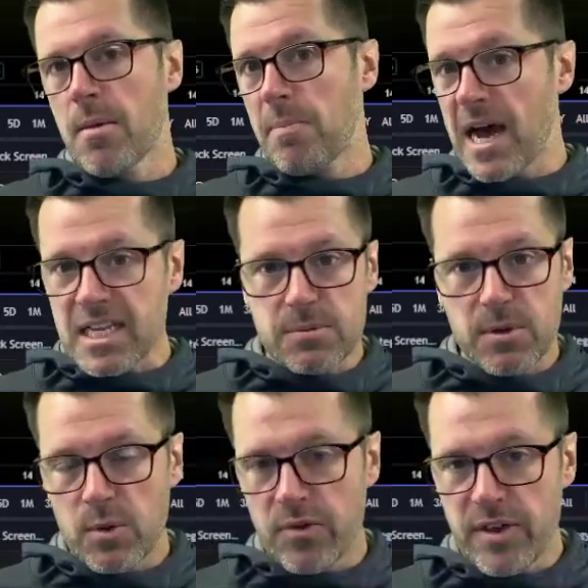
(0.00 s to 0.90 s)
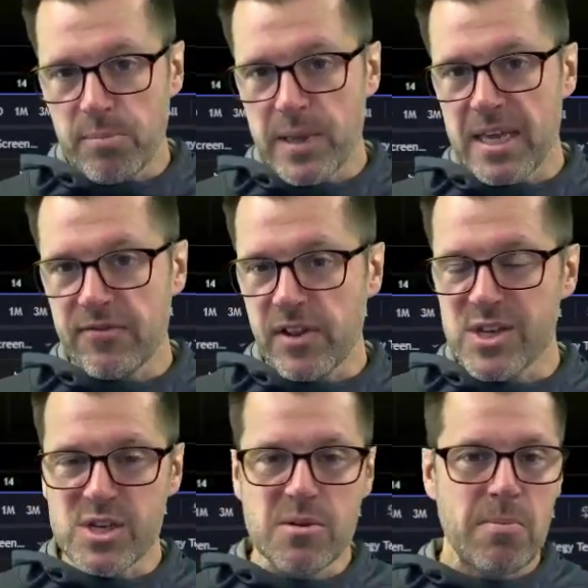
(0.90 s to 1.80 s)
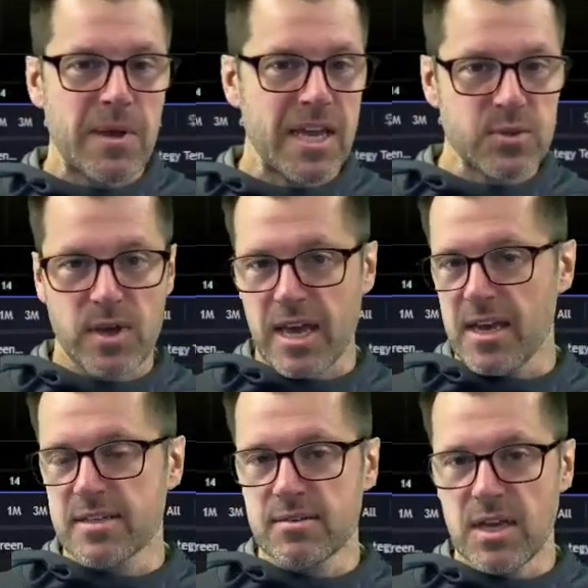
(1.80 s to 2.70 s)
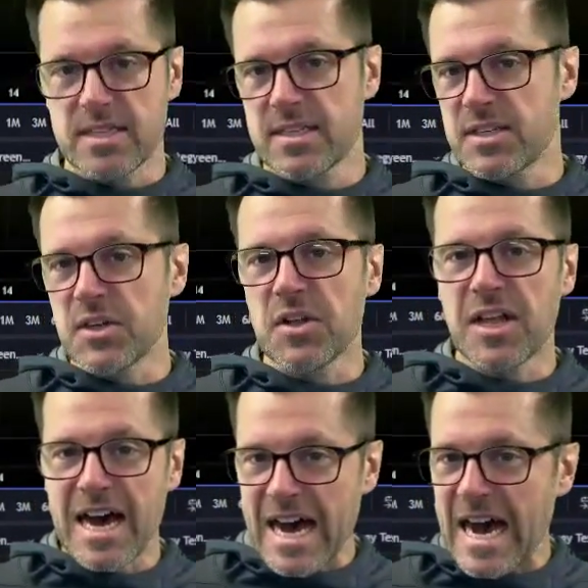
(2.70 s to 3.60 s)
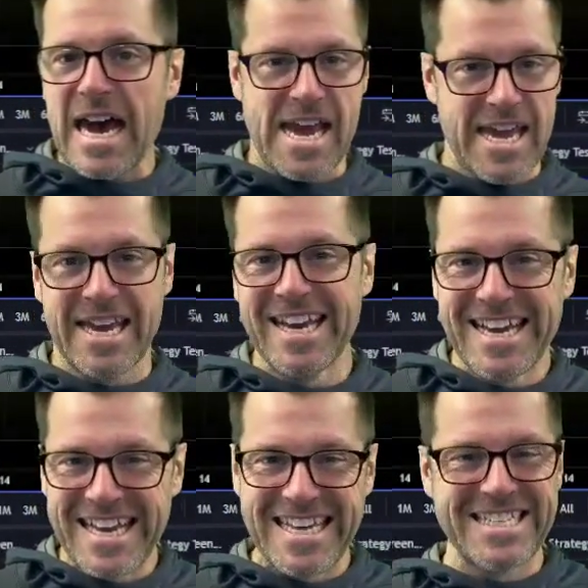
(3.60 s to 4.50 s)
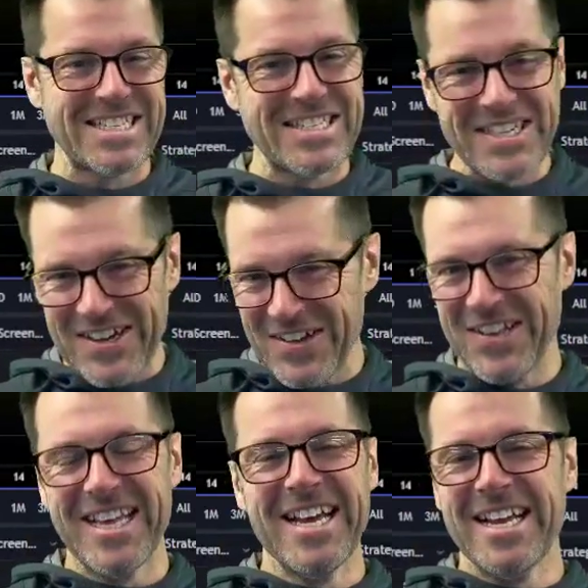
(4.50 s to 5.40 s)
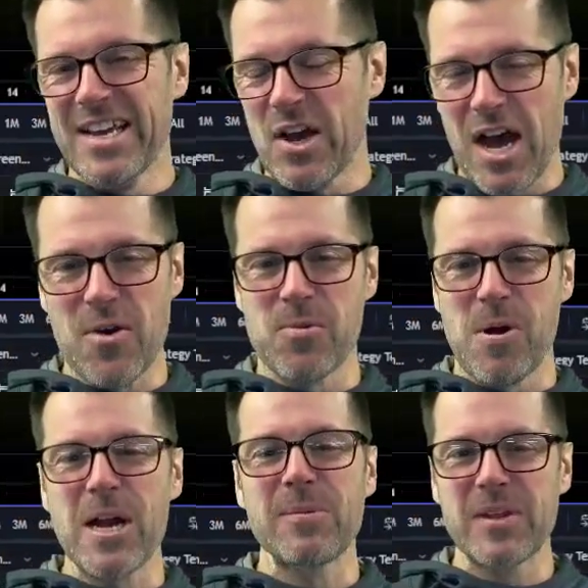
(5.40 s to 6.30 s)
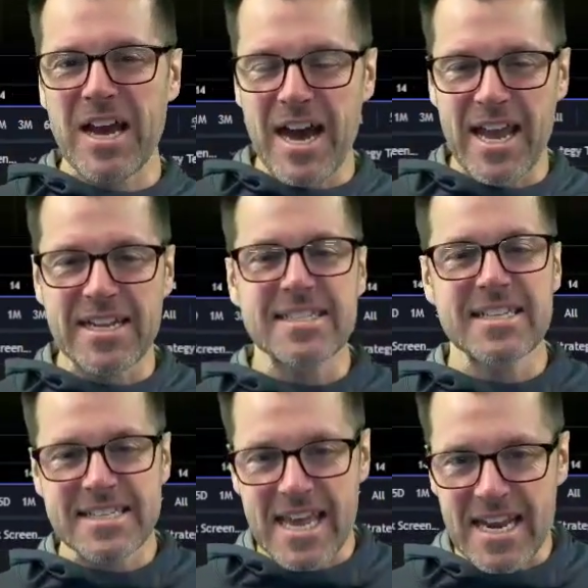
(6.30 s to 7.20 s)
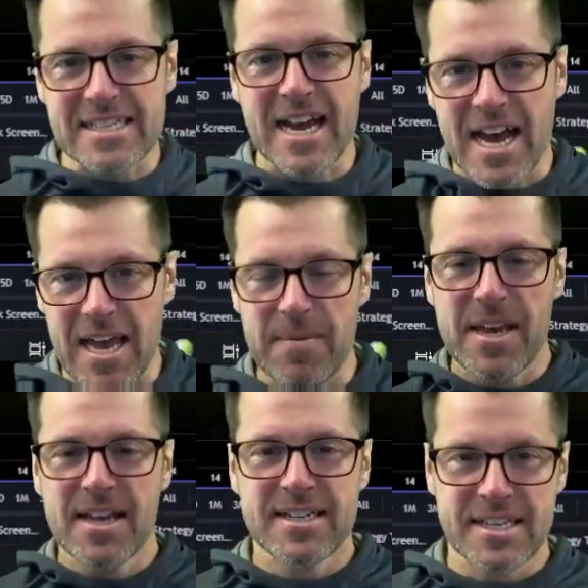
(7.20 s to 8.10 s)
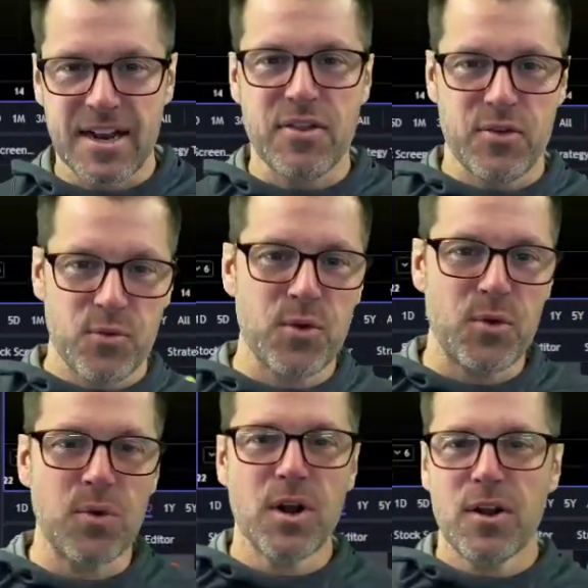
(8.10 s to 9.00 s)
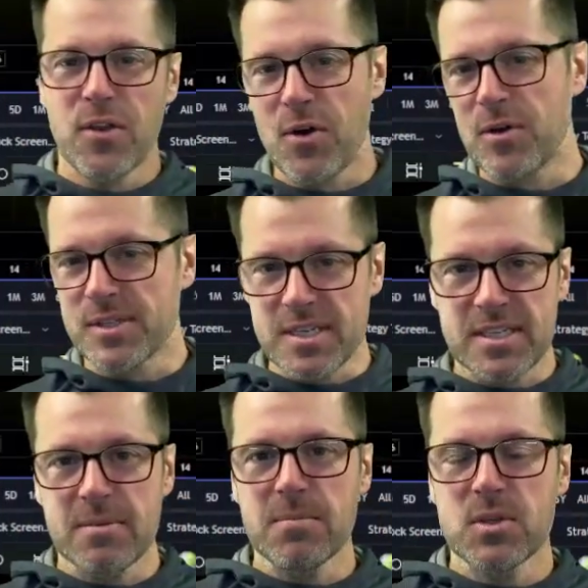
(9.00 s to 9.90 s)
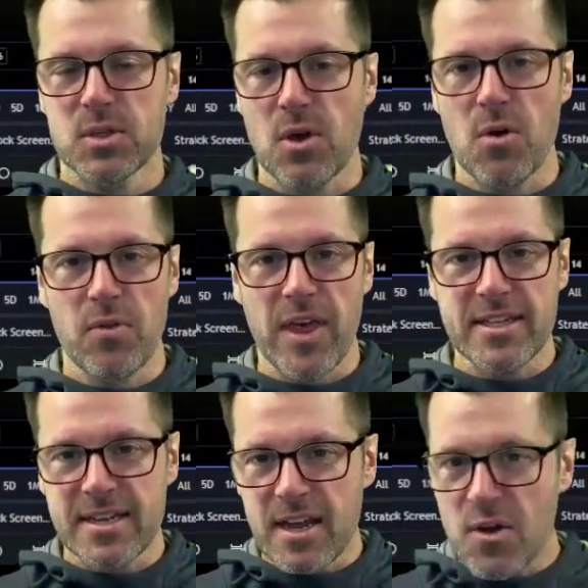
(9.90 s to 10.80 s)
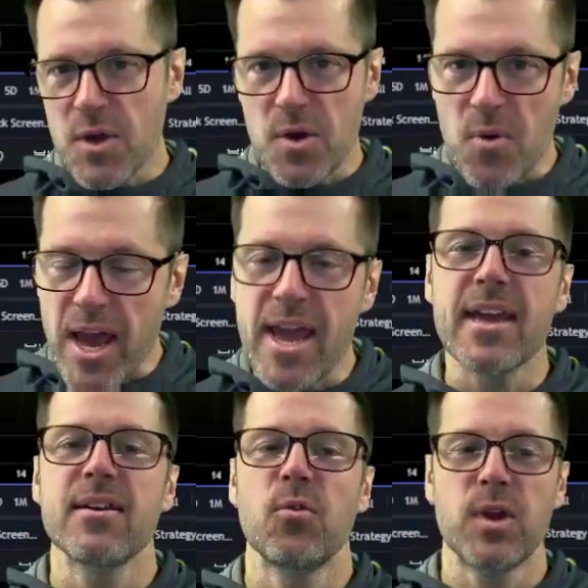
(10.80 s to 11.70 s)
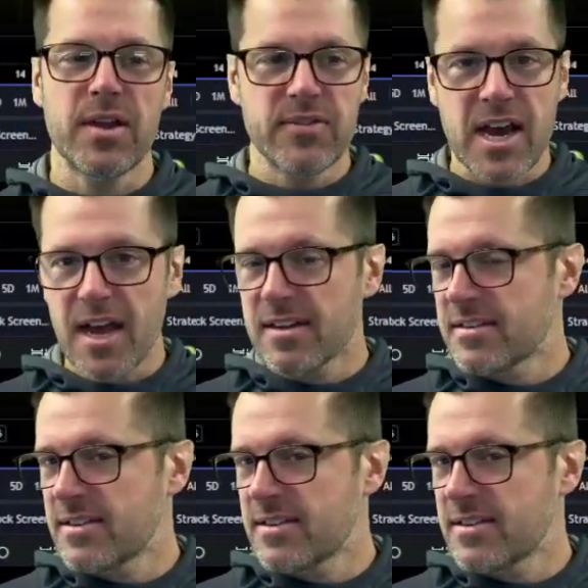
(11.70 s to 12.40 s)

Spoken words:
Possible that we've hit peak inflation, but guess what, guys? It's still high. It's still remarkably high, and it's going to take time to get through the whole system. So that's not going away. We have not